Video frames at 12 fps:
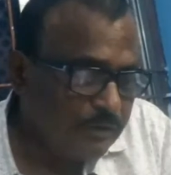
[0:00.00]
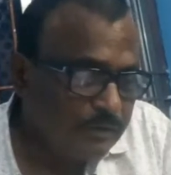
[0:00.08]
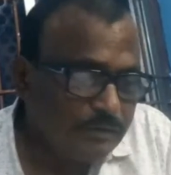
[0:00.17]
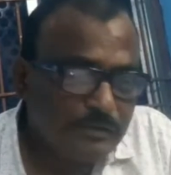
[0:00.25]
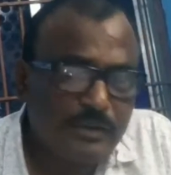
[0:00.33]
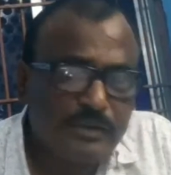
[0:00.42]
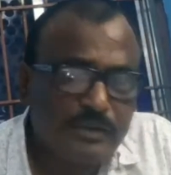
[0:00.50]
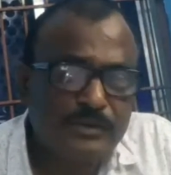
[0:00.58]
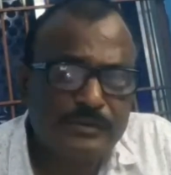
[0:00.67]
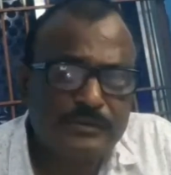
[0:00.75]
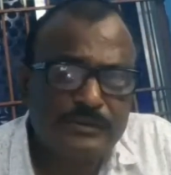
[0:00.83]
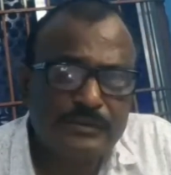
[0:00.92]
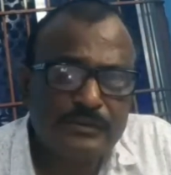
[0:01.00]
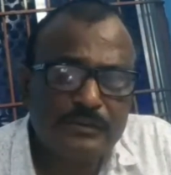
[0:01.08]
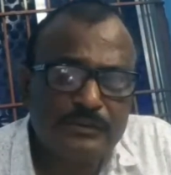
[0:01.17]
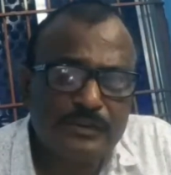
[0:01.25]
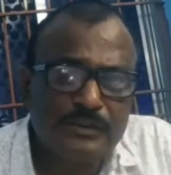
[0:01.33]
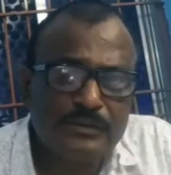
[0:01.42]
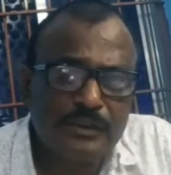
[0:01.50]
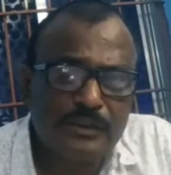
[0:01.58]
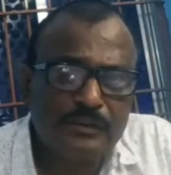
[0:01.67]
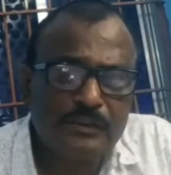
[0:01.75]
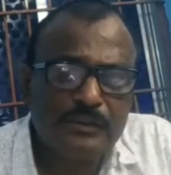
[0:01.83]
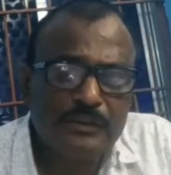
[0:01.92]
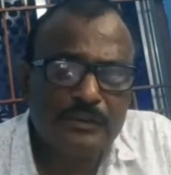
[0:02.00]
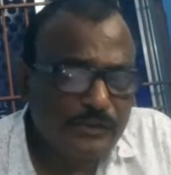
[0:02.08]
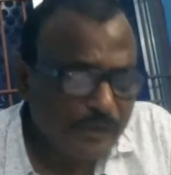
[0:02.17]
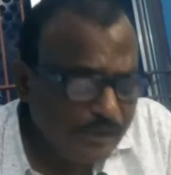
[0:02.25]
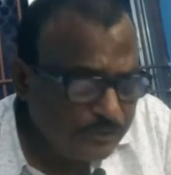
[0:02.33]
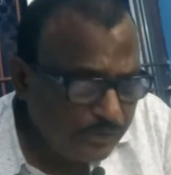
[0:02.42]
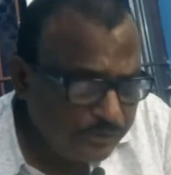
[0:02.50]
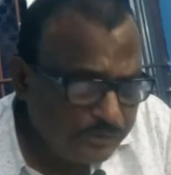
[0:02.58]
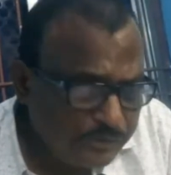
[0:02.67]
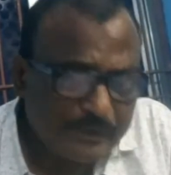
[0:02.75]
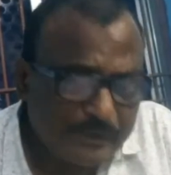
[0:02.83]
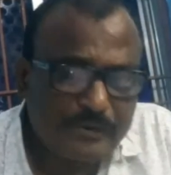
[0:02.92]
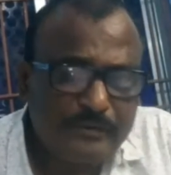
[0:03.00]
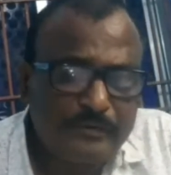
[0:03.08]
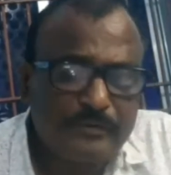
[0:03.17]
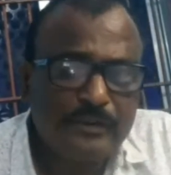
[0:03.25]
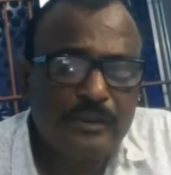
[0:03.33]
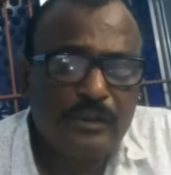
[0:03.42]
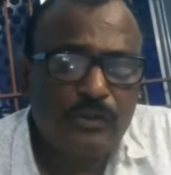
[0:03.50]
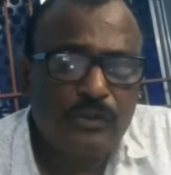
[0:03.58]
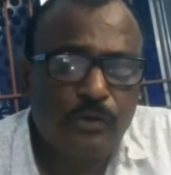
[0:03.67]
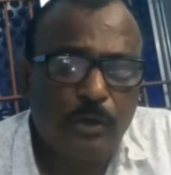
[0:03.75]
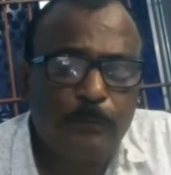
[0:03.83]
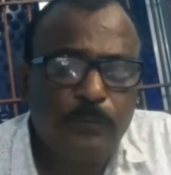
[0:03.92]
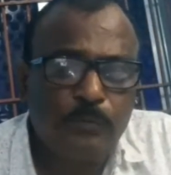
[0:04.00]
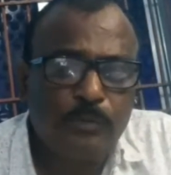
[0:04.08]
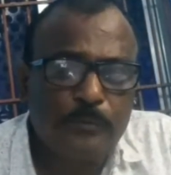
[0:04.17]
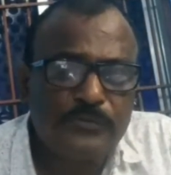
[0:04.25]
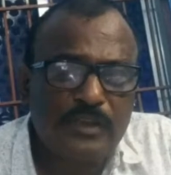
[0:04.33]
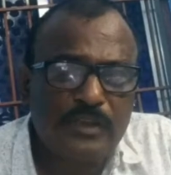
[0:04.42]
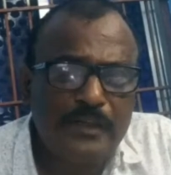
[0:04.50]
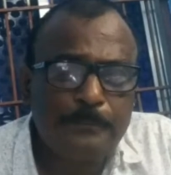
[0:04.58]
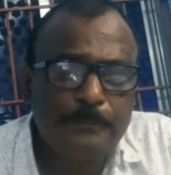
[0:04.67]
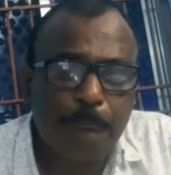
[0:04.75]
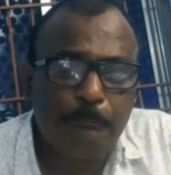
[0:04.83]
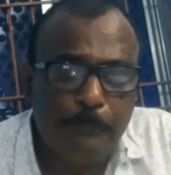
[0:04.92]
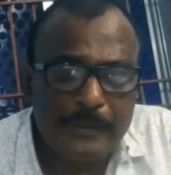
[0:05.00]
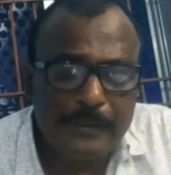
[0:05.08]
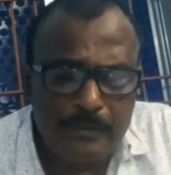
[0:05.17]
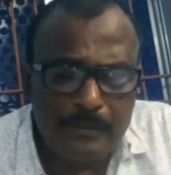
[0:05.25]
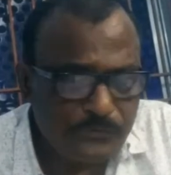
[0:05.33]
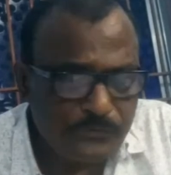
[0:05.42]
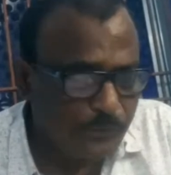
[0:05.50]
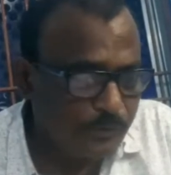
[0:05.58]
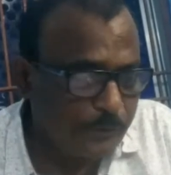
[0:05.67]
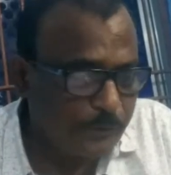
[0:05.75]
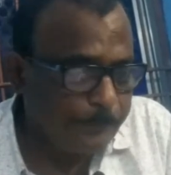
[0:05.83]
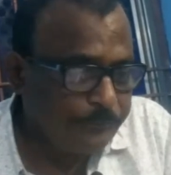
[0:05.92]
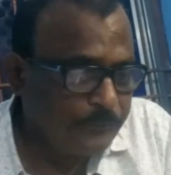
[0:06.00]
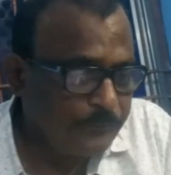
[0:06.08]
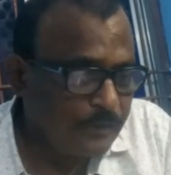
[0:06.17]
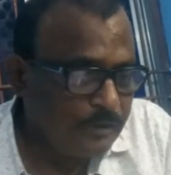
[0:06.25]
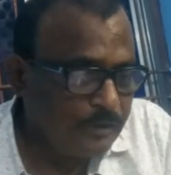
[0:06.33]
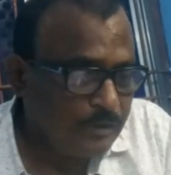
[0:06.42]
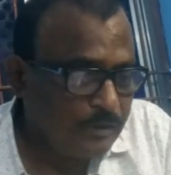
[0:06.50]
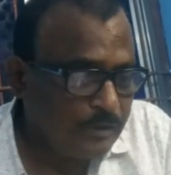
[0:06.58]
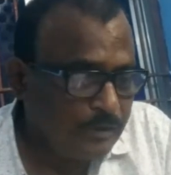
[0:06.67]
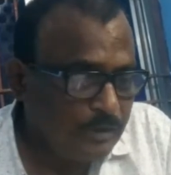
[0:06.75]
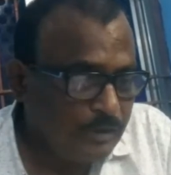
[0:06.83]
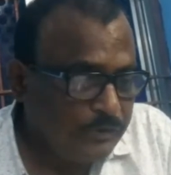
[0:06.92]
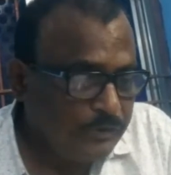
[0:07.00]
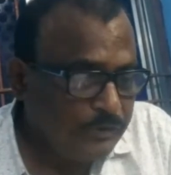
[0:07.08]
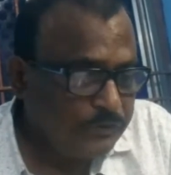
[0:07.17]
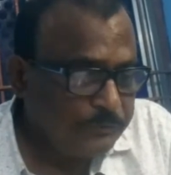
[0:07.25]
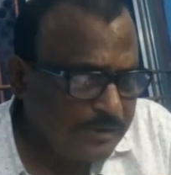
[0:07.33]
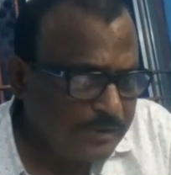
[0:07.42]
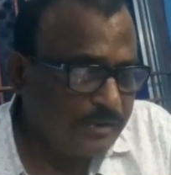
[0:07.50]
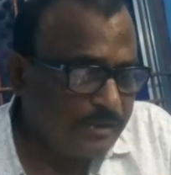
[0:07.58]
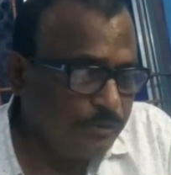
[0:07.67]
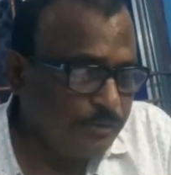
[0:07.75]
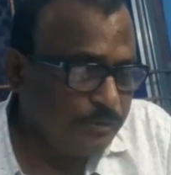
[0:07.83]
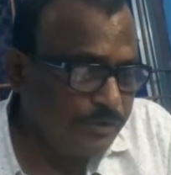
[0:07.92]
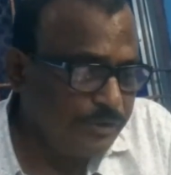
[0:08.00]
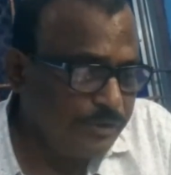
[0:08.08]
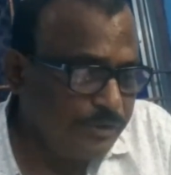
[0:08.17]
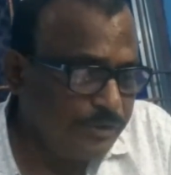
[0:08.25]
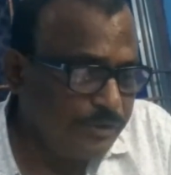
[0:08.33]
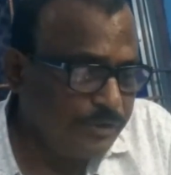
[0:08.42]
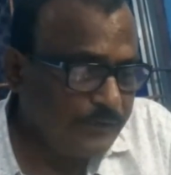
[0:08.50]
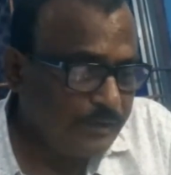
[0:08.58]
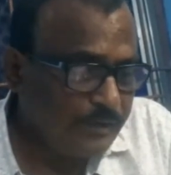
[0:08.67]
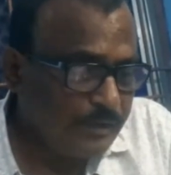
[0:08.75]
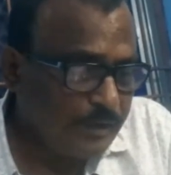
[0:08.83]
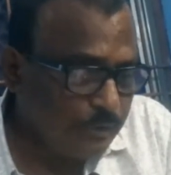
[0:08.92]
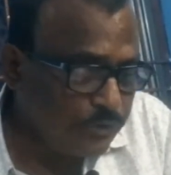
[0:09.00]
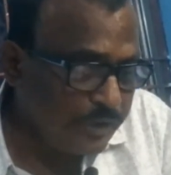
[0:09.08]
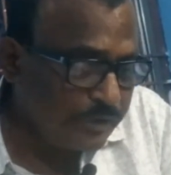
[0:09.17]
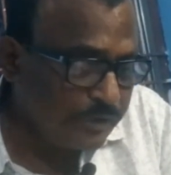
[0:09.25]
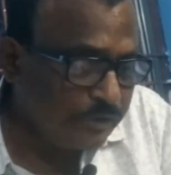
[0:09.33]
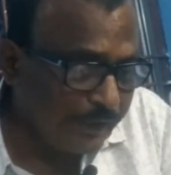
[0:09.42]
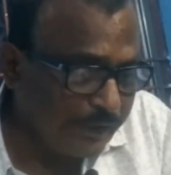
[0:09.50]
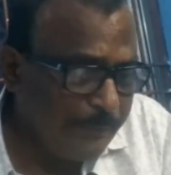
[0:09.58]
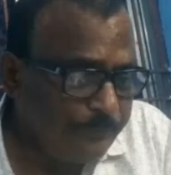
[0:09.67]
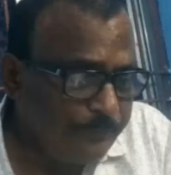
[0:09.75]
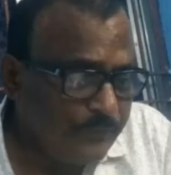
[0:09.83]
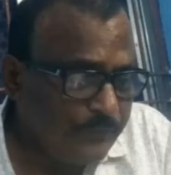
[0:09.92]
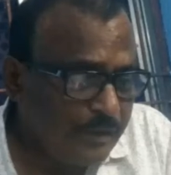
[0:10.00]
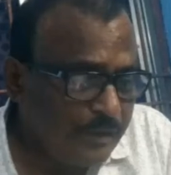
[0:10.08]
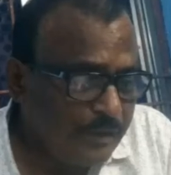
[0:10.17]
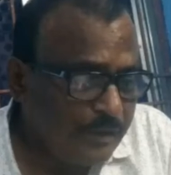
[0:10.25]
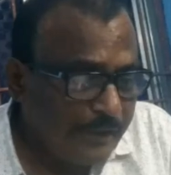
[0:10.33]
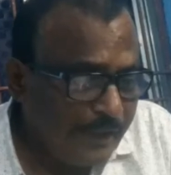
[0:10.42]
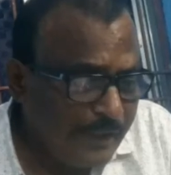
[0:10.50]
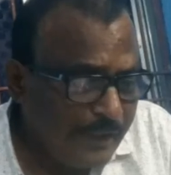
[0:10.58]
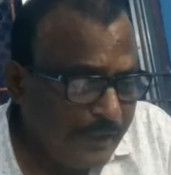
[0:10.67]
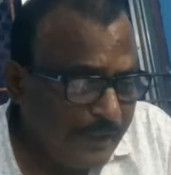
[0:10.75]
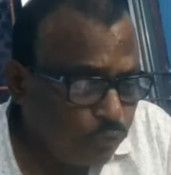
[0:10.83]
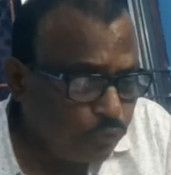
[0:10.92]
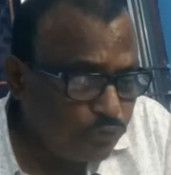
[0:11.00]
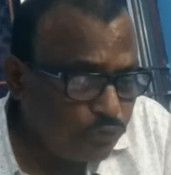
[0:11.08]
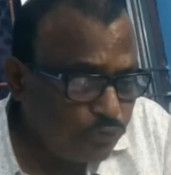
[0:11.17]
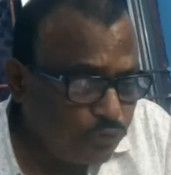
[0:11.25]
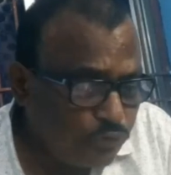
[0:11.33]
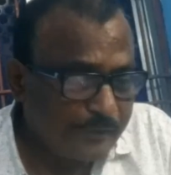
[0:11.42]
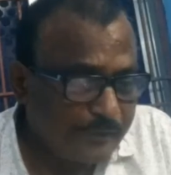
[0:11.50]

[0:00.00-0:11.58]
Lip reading: These are, in such cases, culpable homicide becomes murder. First, you see, illustration A shoots Z